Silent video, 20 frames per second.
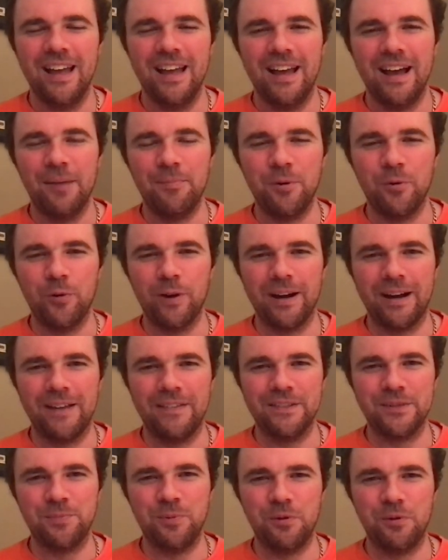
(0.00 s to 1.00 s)
I've been working on
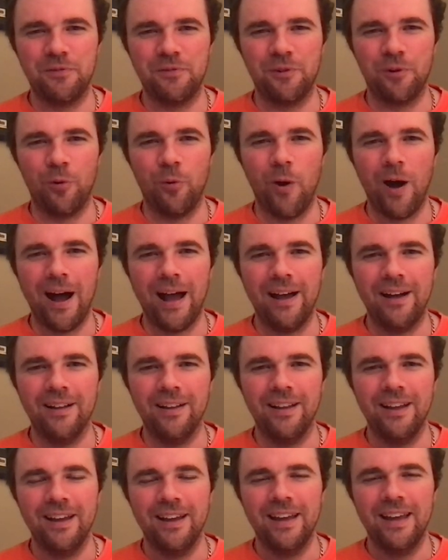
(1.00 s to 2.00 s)
this book for a
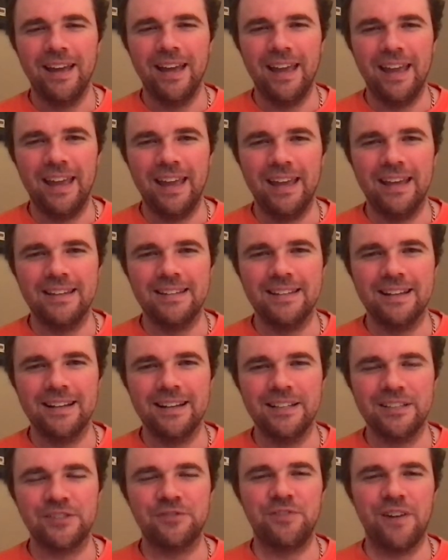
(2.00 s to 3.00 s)
while and
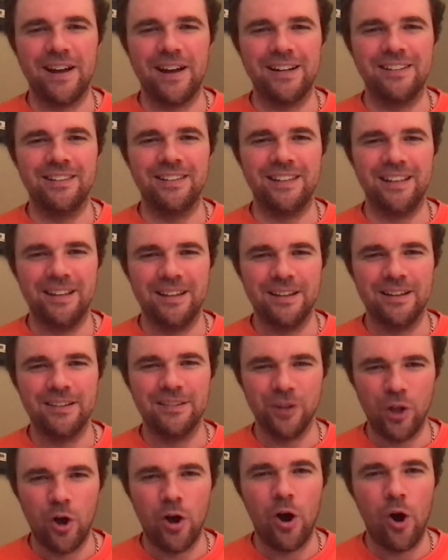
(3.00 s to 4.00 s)
it's finally
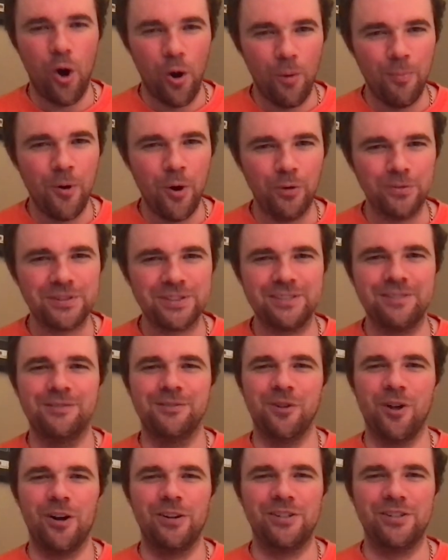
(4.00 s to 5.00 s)
almost
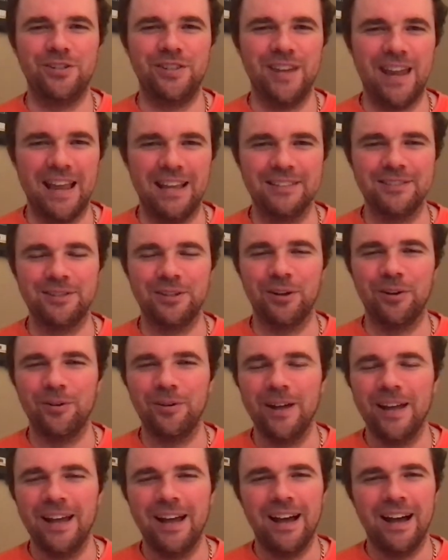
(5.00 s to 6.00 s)
launch day.
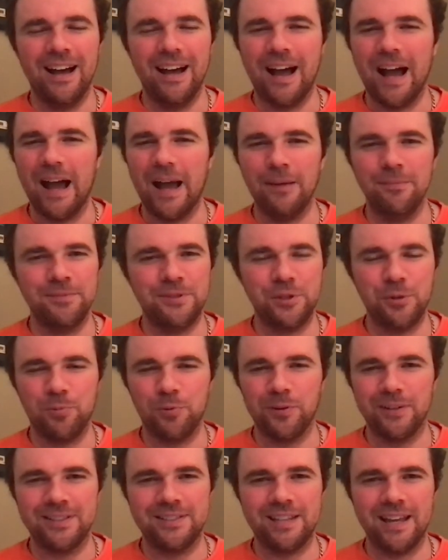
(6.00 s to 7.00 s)
So I'm
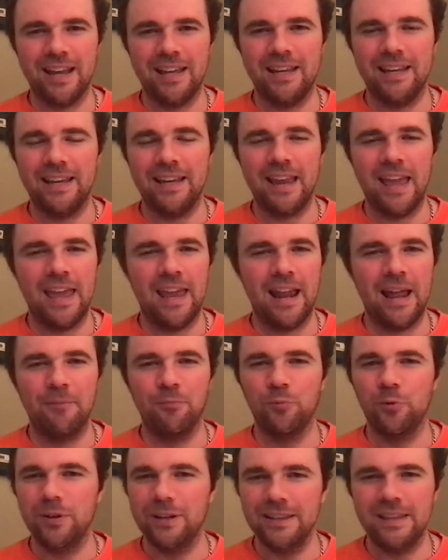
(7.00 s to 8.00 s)
super excited and
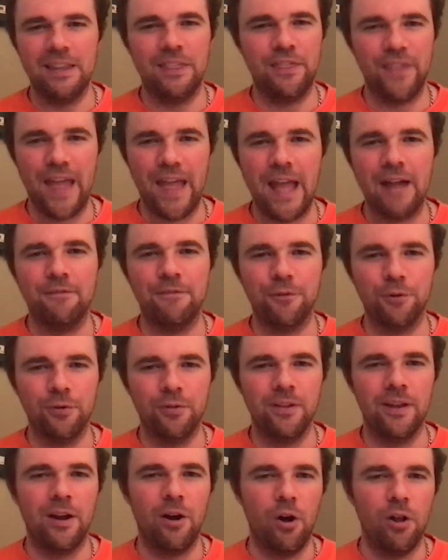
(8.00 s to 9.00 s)
I'm really thankful
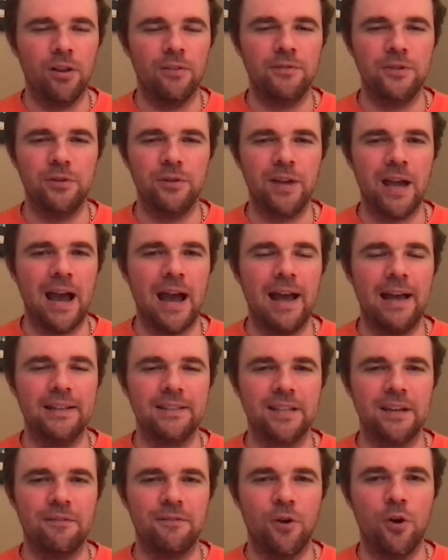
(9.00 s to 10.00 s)
that all of you
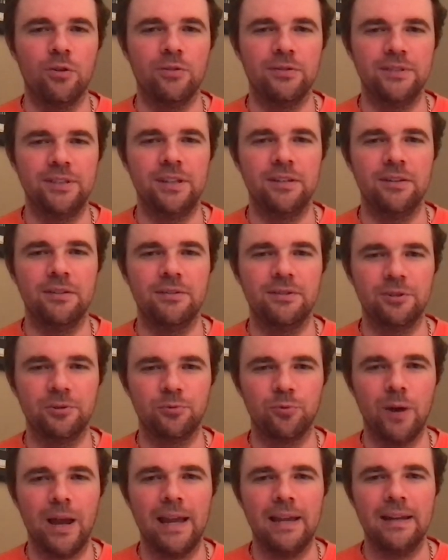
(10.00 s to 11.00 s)
guys have volunteered to
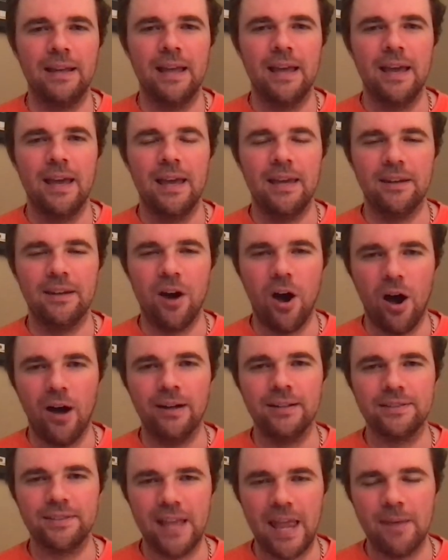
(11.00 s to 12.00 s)
write an
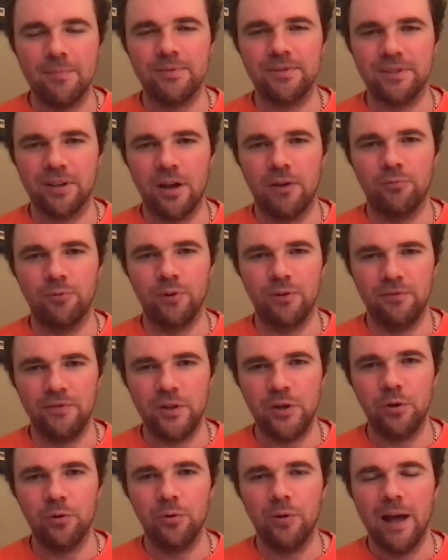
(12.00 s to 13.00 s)
honest Amazon
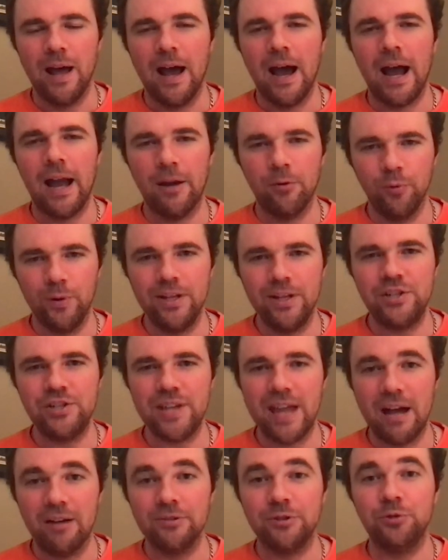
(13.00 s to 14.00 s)
review. I reached
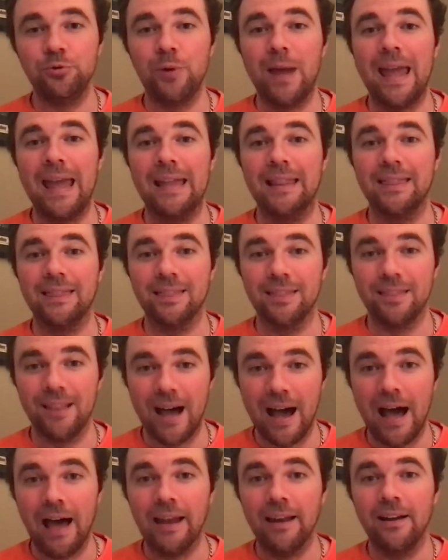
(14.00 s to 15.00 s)
out to a
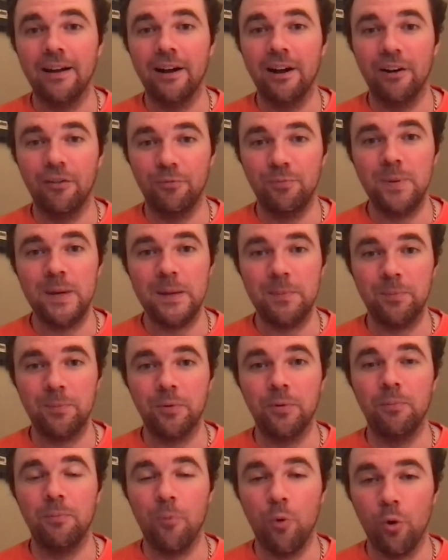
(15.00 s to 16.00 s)
lot of
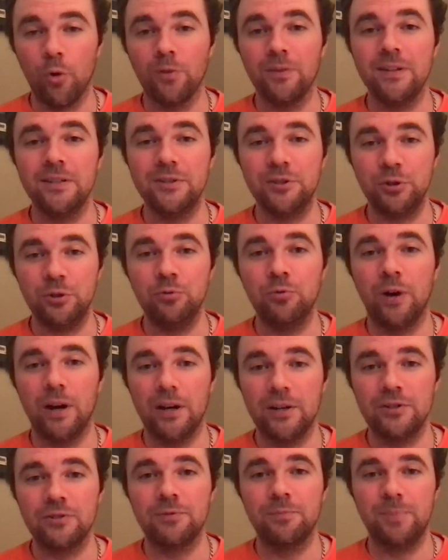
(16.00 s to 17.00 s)
people, more than
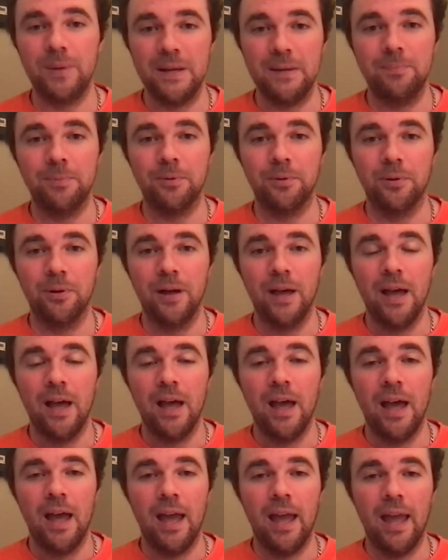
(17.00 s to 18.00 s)
200 people,
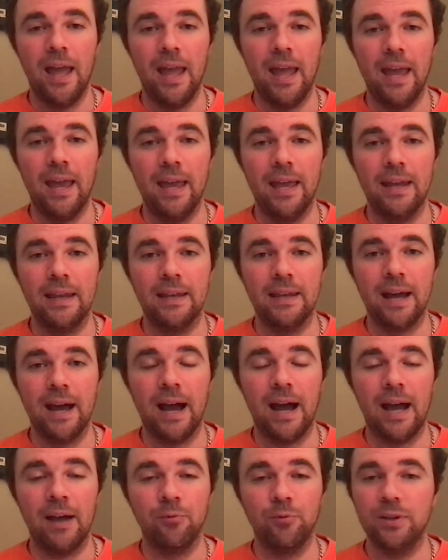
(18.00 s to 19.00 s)
and
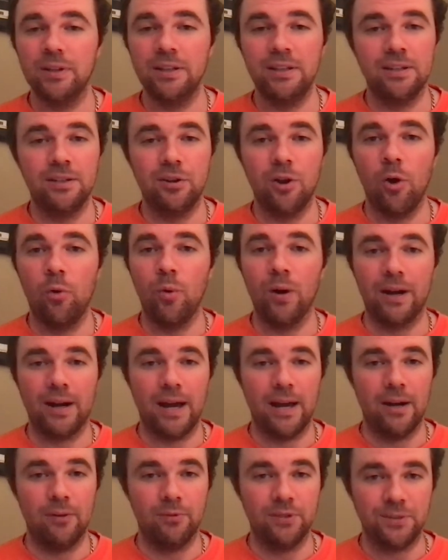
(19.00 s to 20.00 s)
I really didn't know what
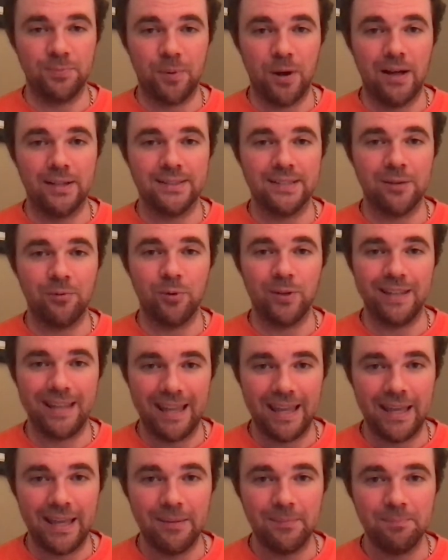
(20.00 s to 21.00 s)
kind of response I would
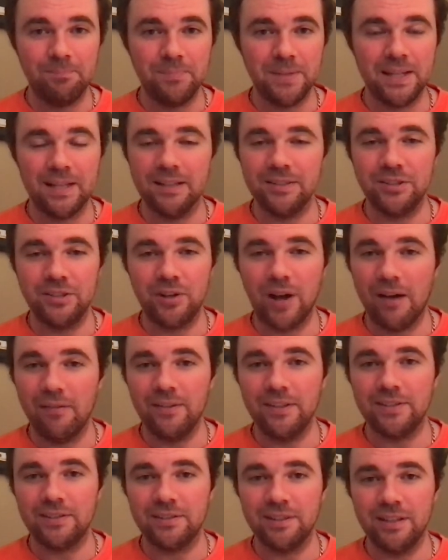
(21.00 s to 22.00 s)
get because
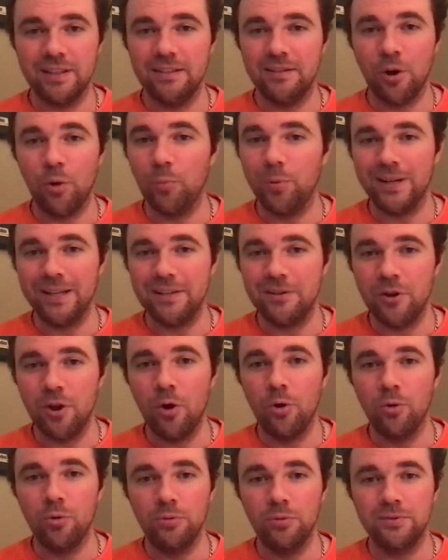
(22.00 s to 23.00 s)
nobody
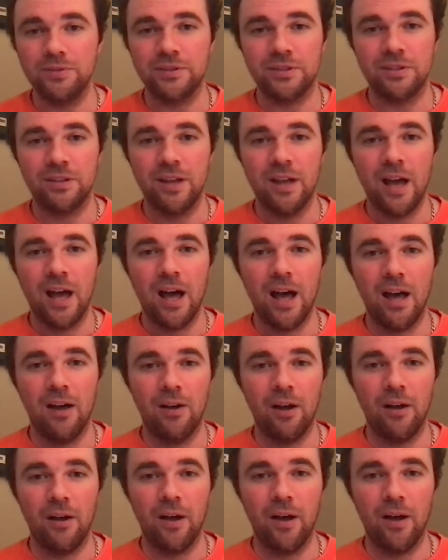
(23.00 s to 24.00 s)
knows
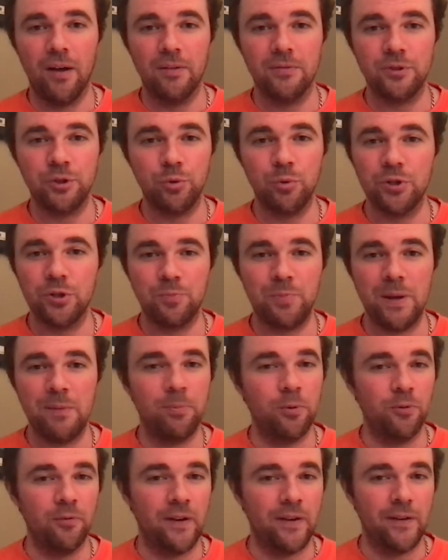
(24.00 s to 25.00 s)
200
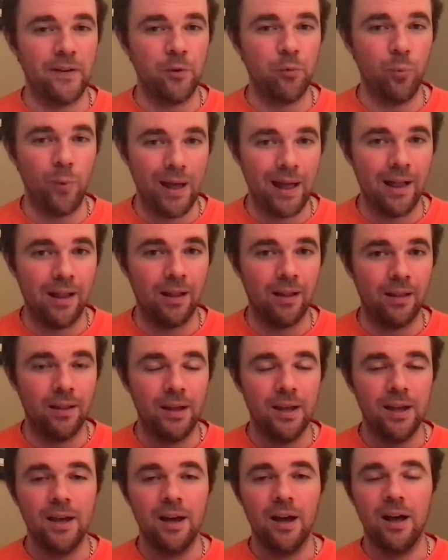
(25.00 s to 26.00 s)
people very well.
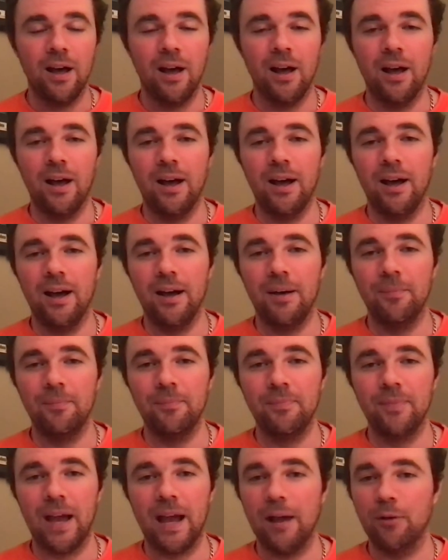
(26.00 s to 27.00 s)

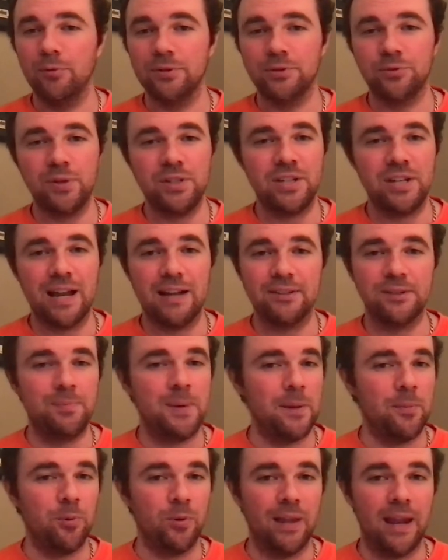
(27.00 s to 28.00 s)
I was reaching out to
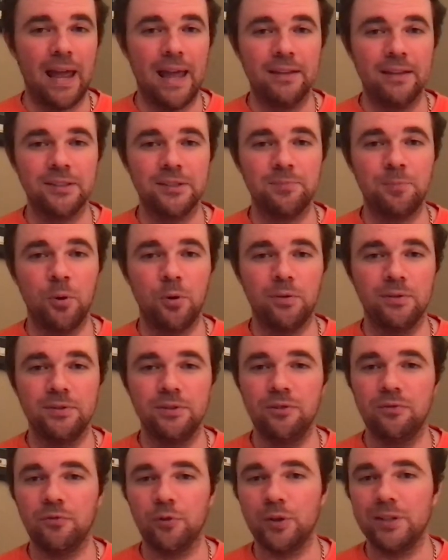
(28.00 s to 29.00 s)
people that I hadn't spoken
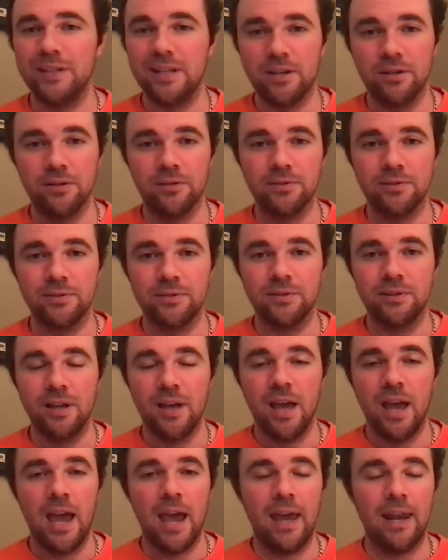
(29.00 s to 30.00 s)
to for years,
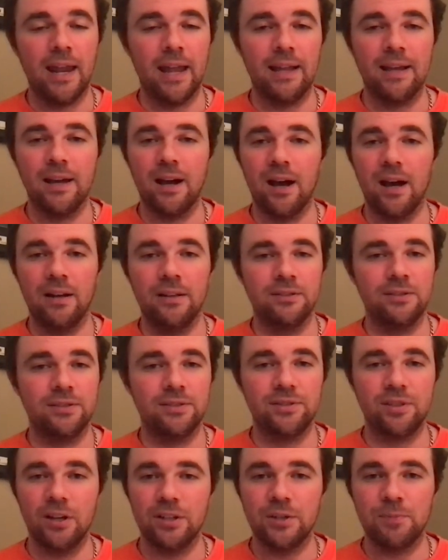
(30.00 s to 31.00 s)
and I got
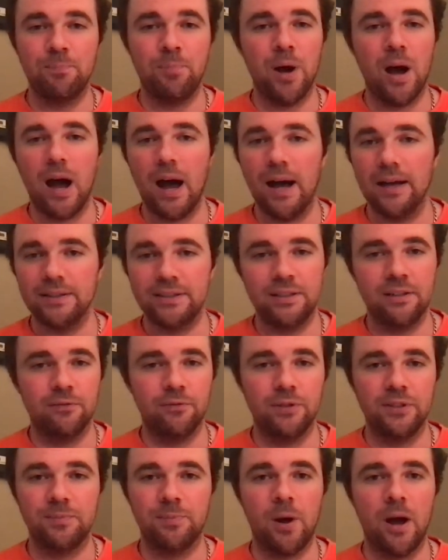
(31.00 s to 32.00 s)
such positive
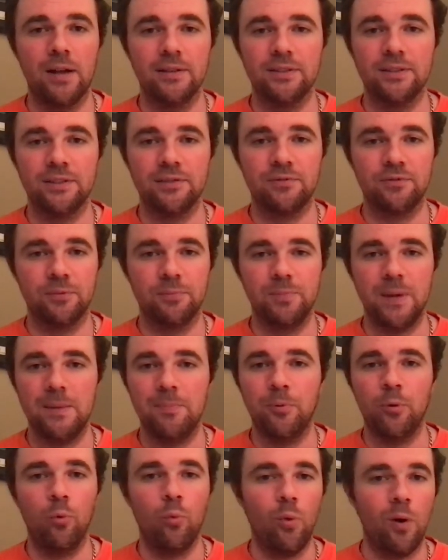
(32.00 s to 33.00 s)
responses from
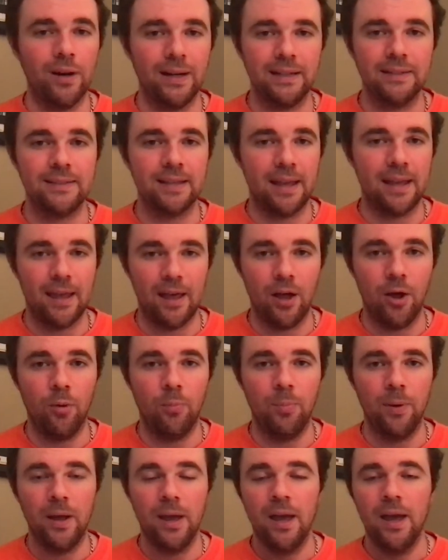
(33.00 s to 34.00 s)
people wanting to
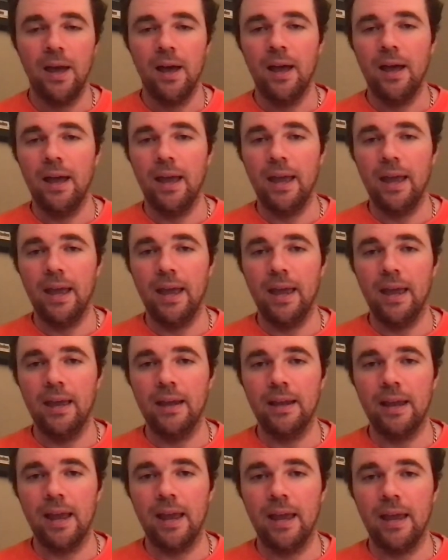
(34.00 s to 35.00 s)
help
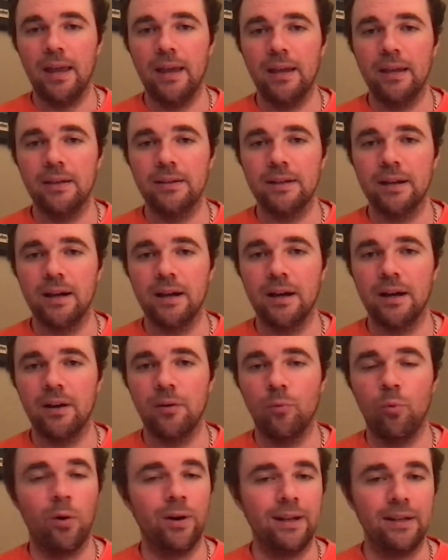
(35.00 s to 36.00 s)
and
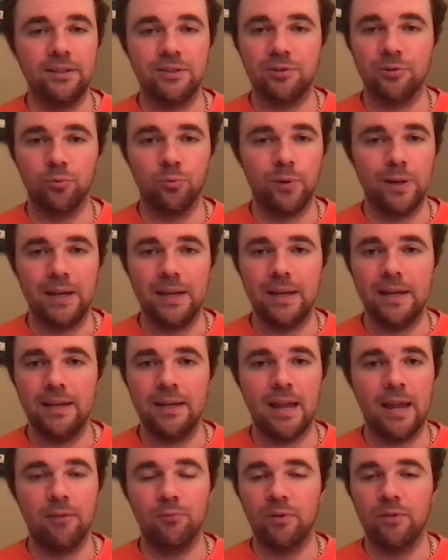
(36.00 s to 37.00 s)
wanting to
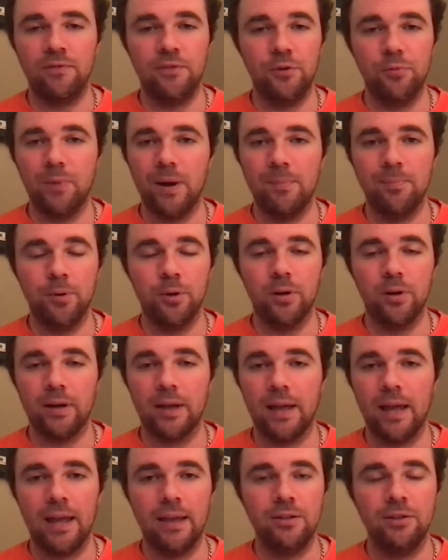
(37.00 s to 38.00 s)
read and review my
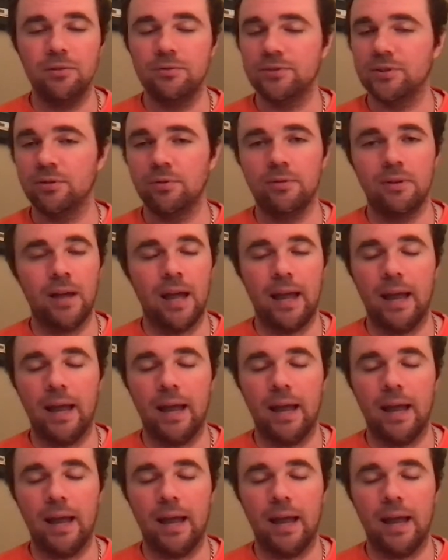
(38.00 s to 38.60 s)
book. And so